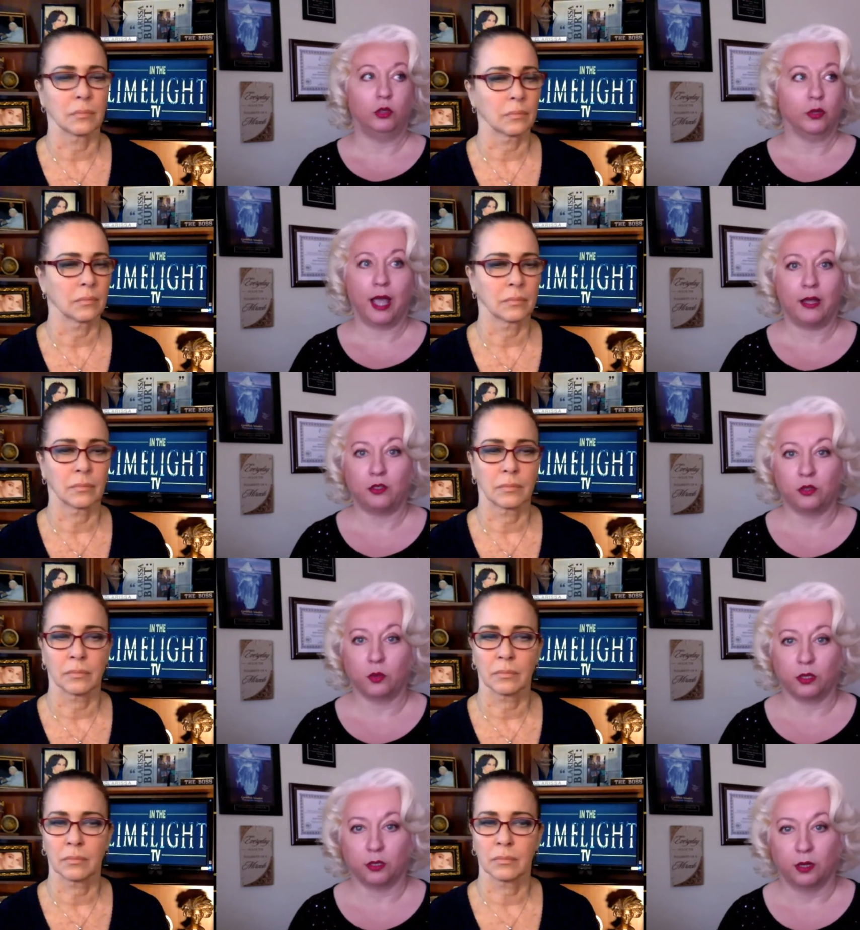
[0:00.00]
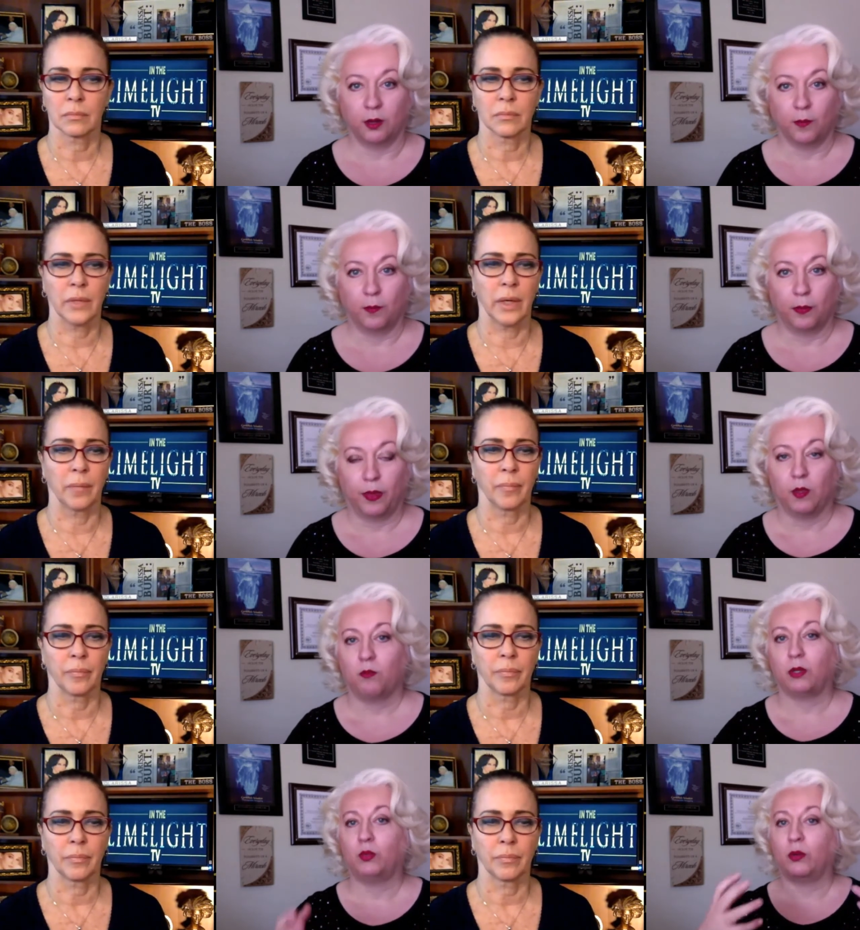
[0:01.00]
Speaker 1: you can't do it yeah
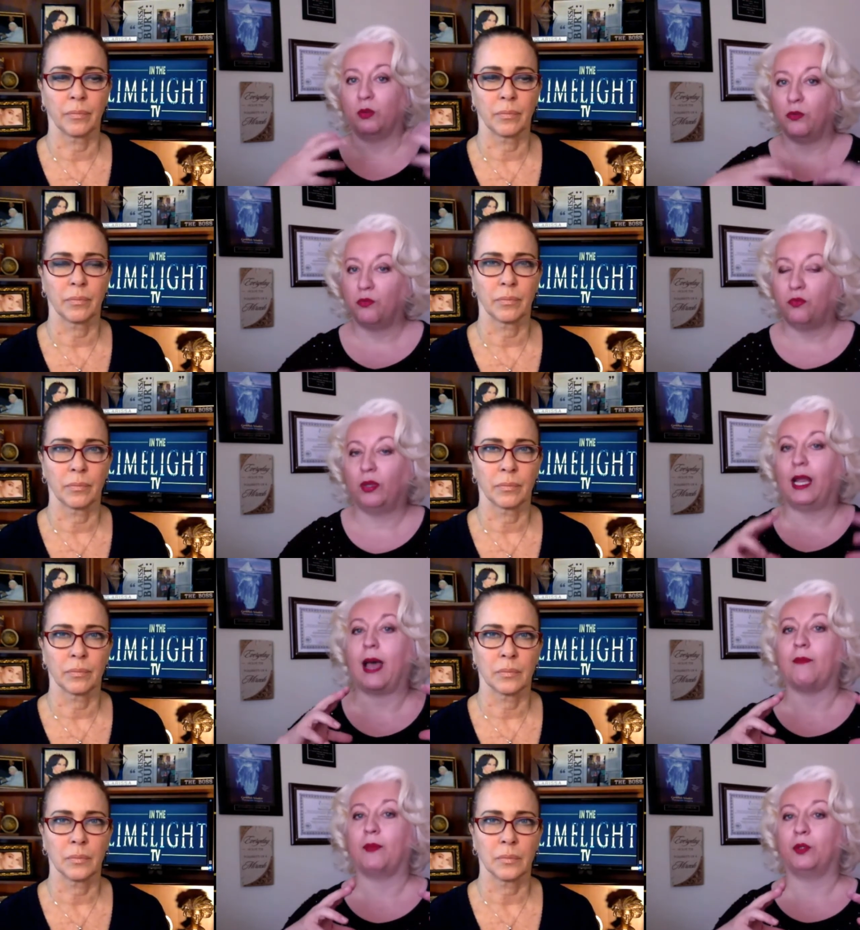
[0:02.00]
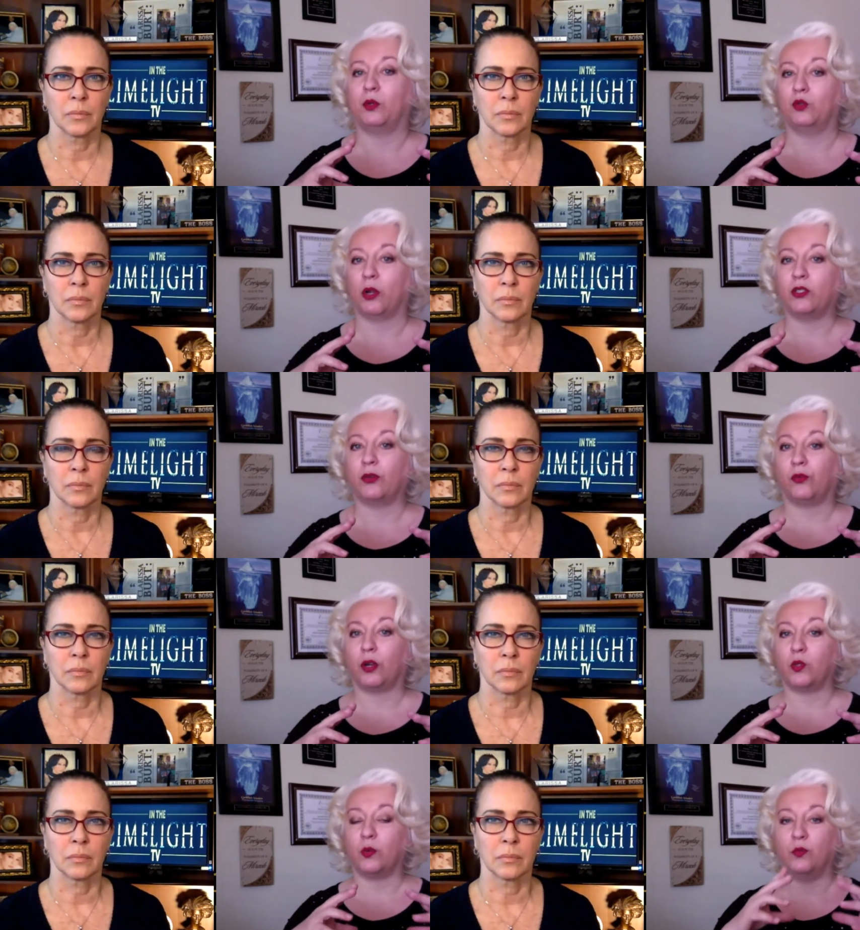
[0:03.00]
but when we fill up those
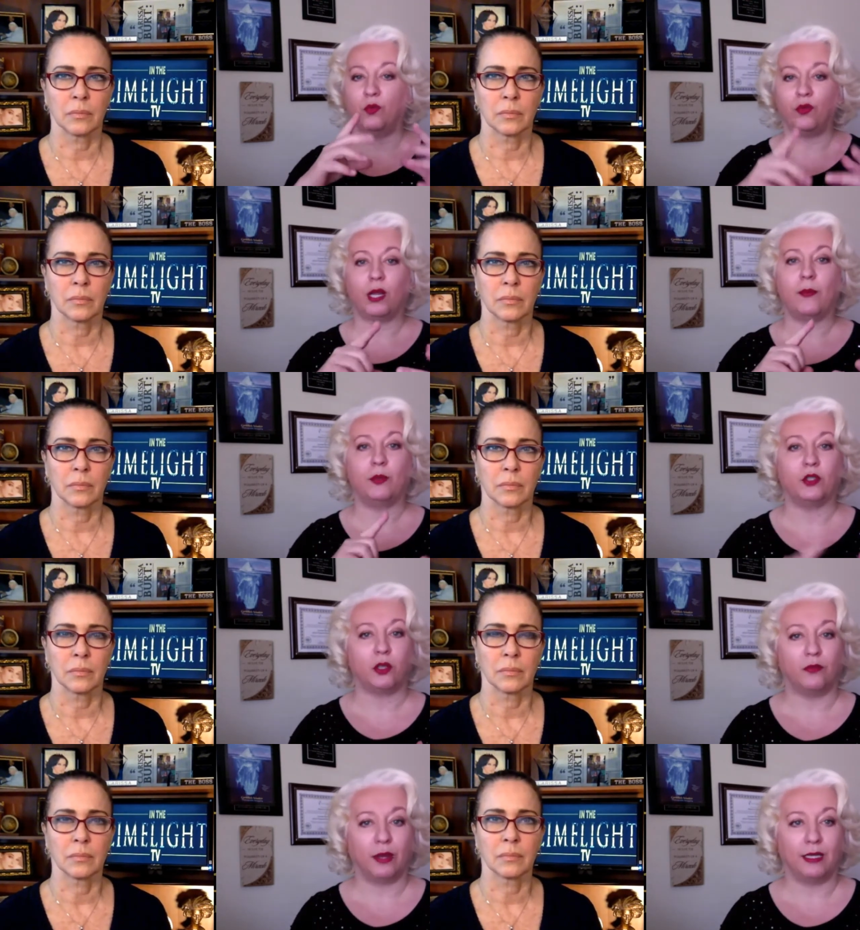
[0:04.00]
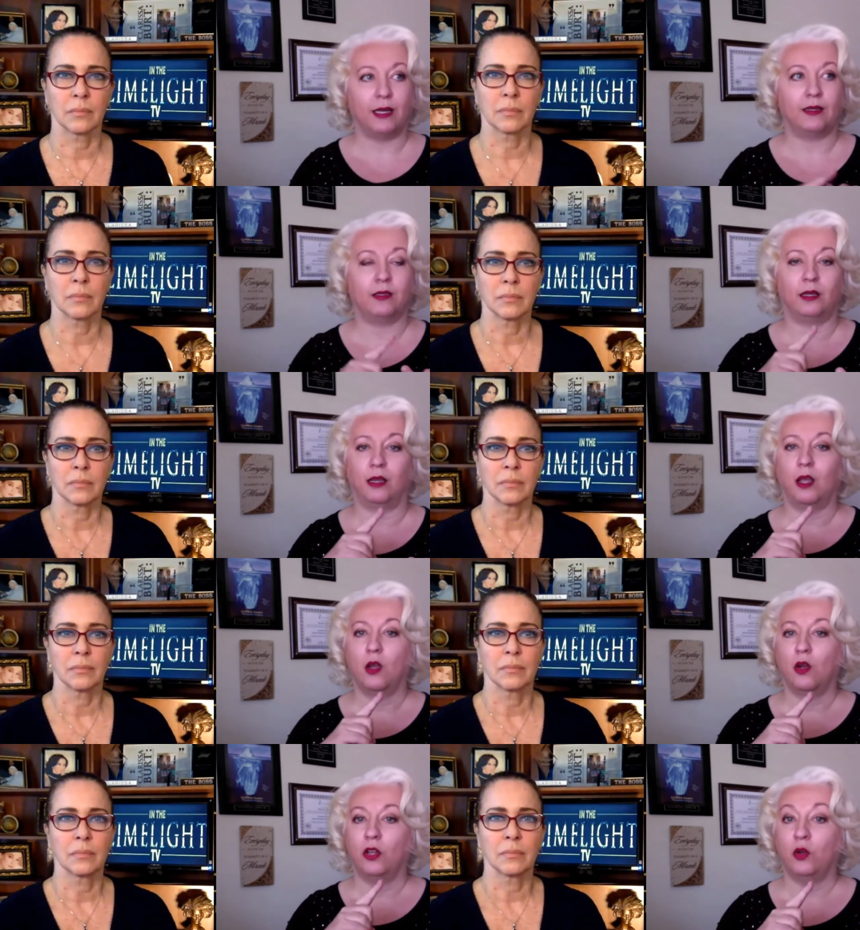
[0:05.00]
reservoirs when we fill up your self identity
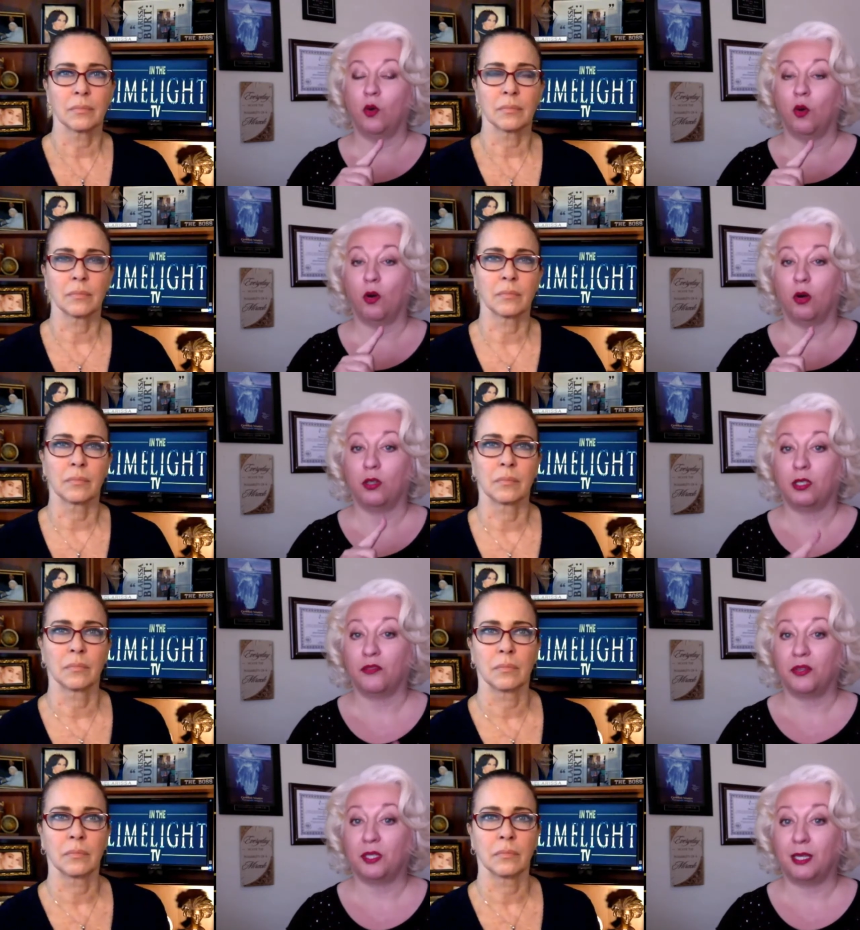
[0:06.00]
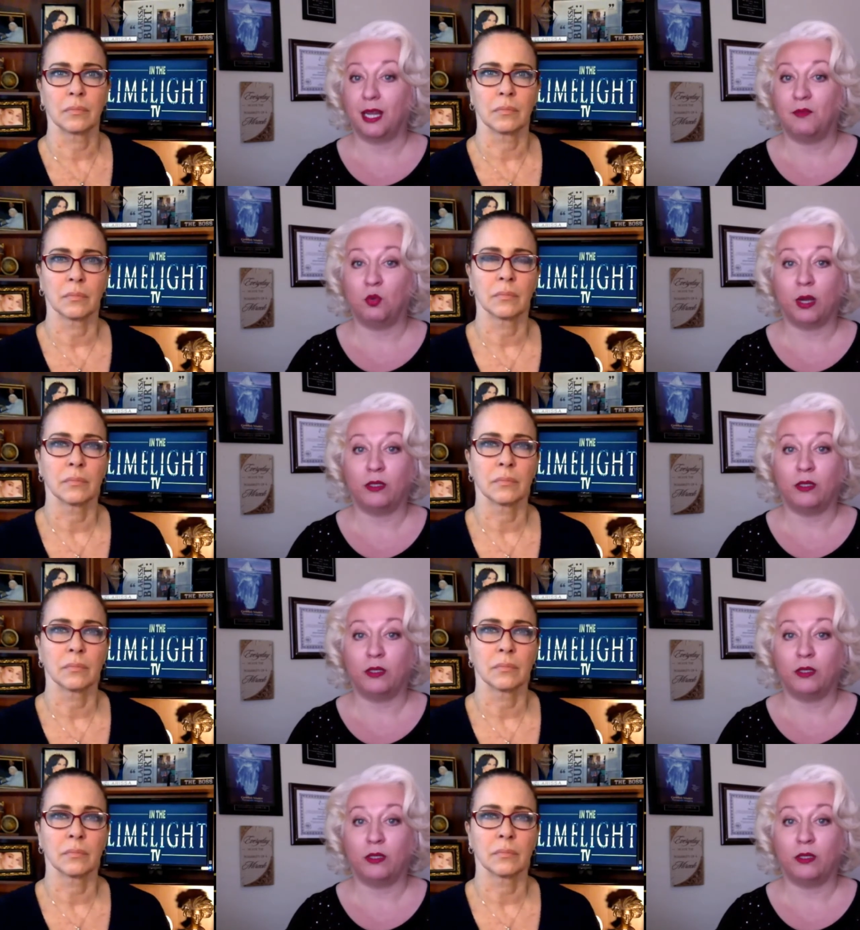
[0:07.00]
your self esteem do i